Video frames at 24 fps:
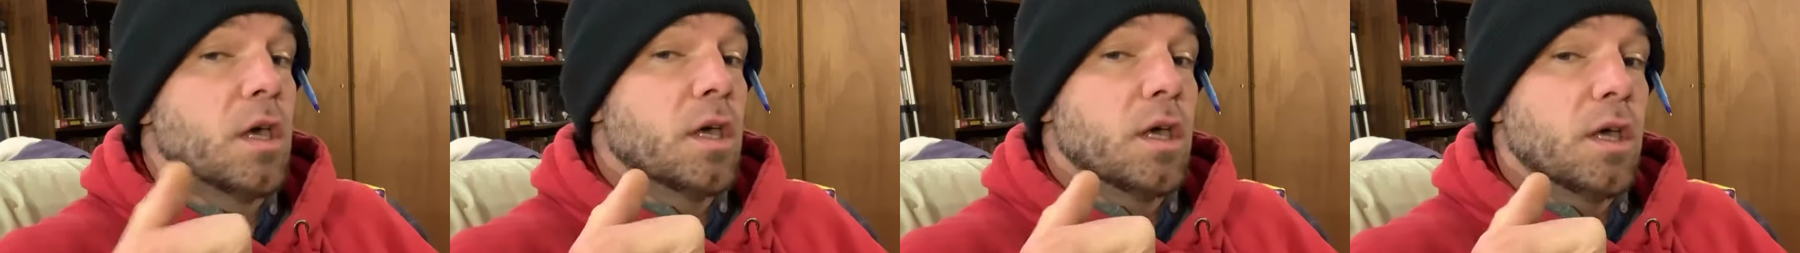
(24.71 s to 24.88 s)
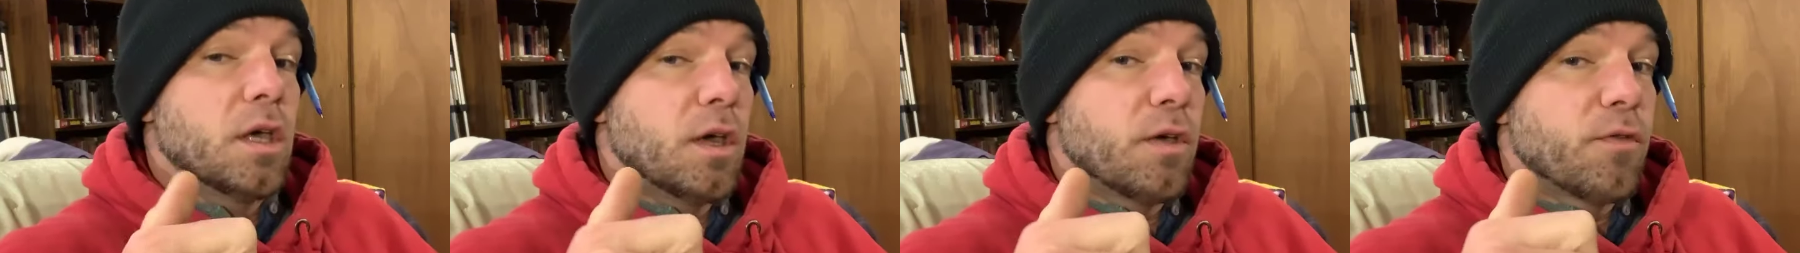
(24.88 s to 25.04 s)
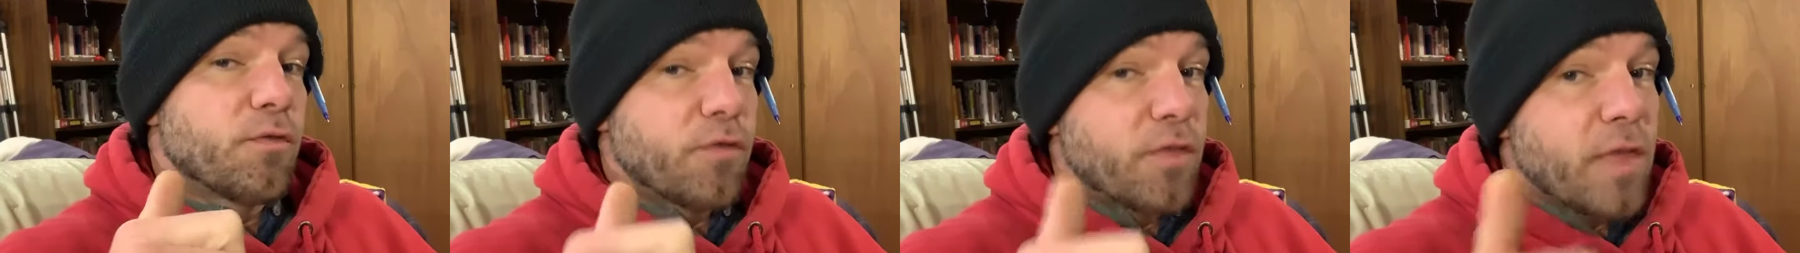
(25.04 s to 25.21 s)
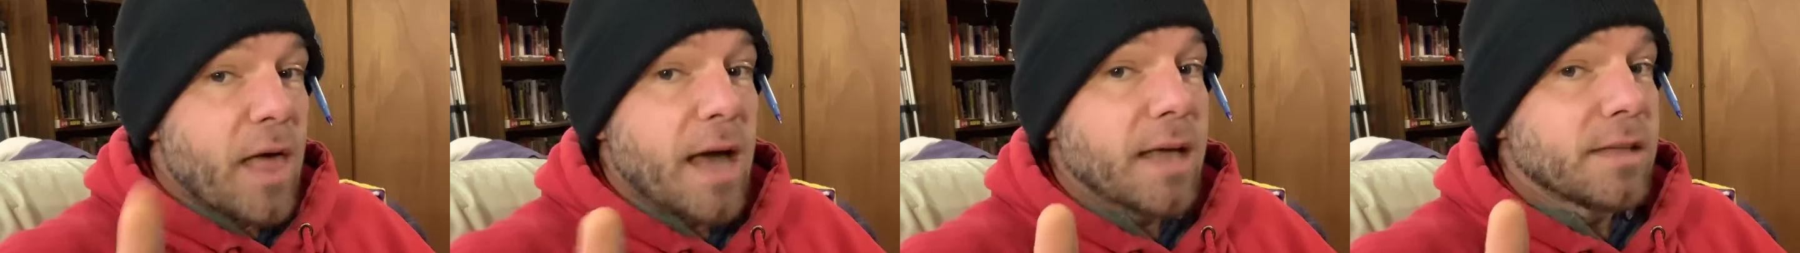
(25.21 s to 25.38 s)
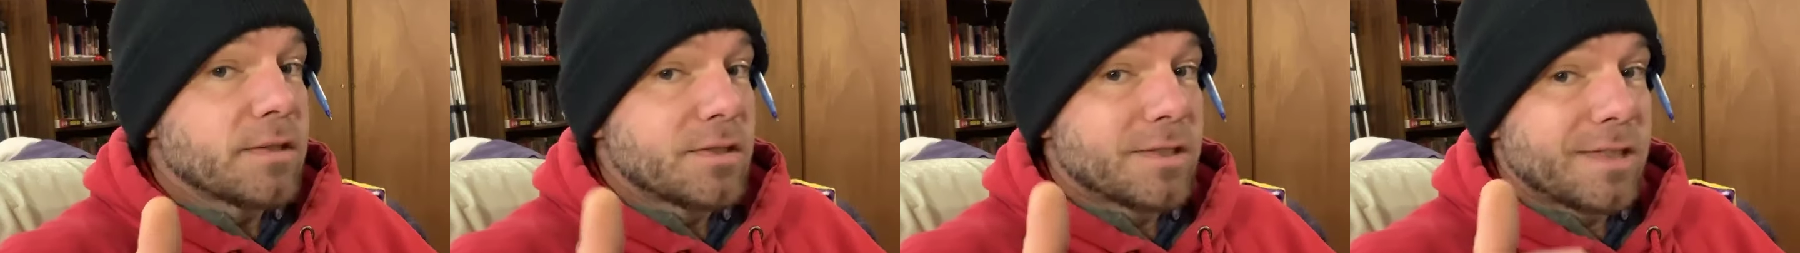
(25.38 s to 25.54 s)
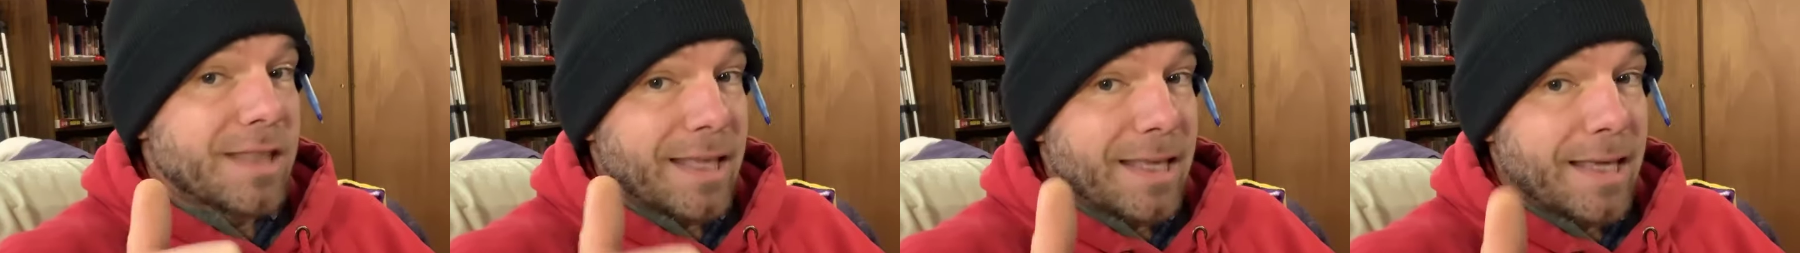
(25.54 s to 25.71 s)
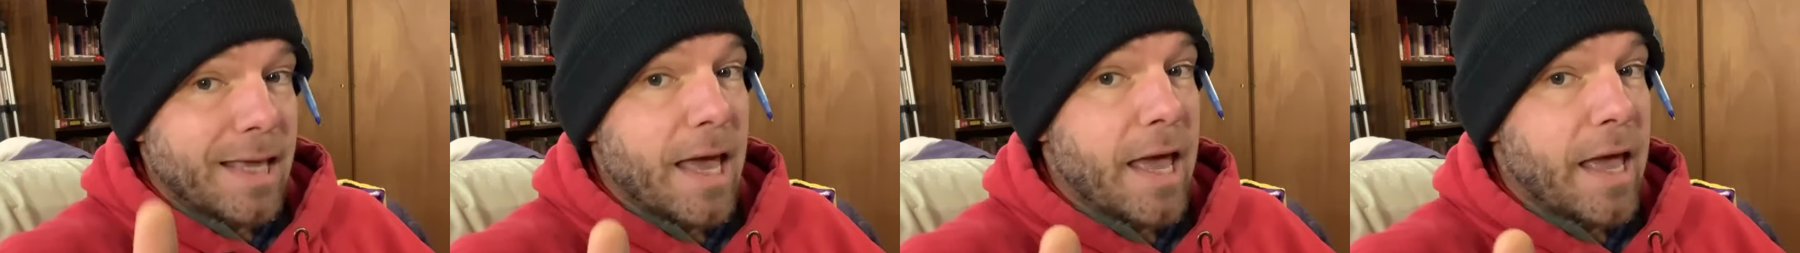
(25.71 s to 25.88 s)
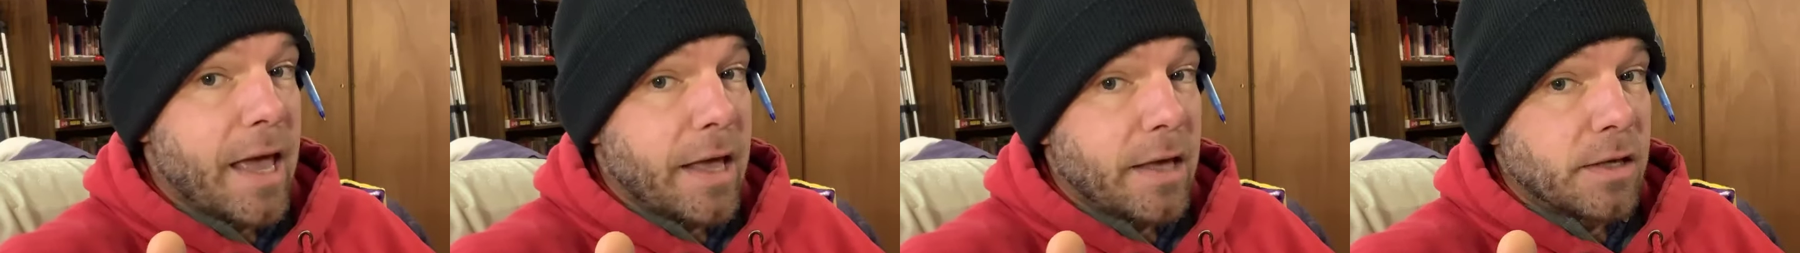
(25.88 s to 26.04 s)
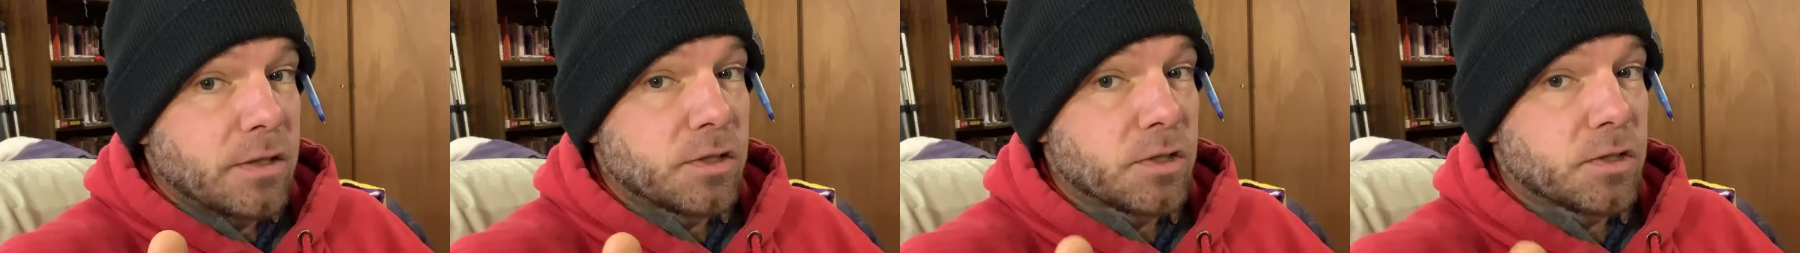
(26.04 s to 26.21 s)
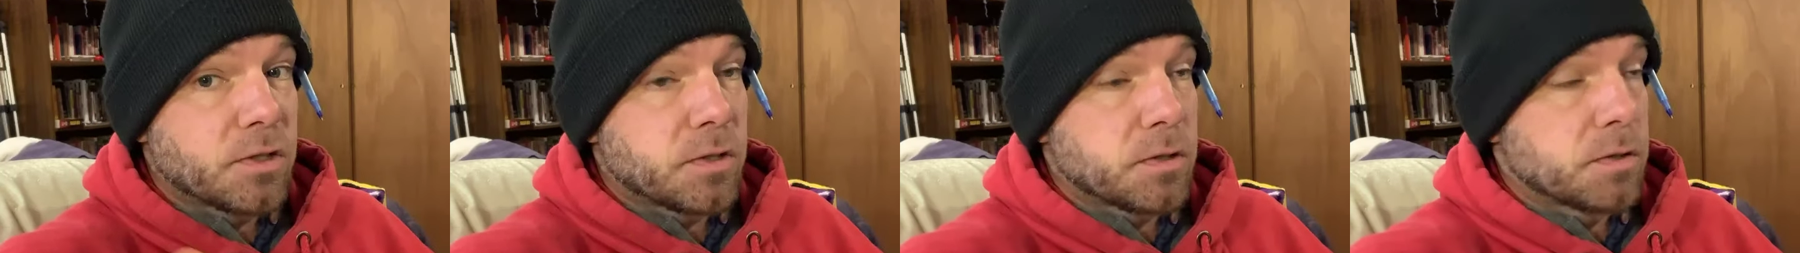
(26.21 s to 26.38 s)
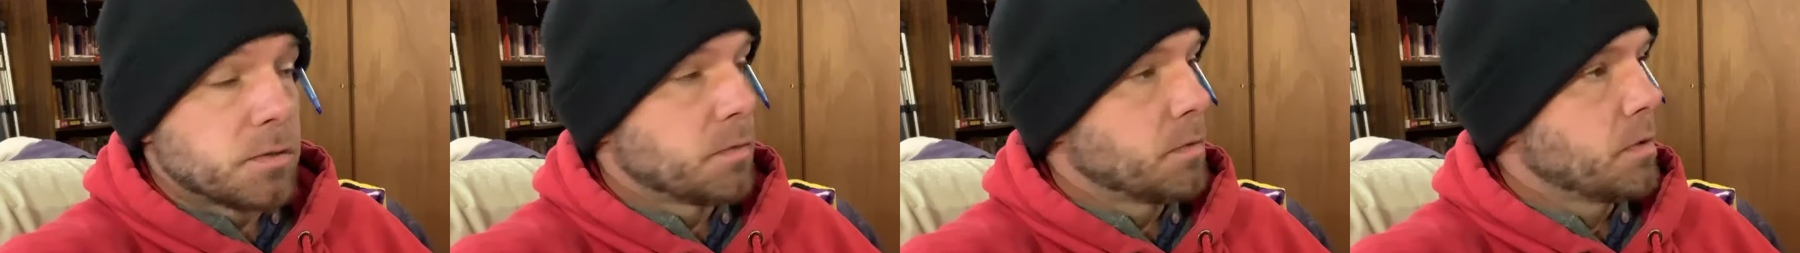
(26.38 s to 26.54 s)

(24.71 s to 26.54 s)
If that's the case,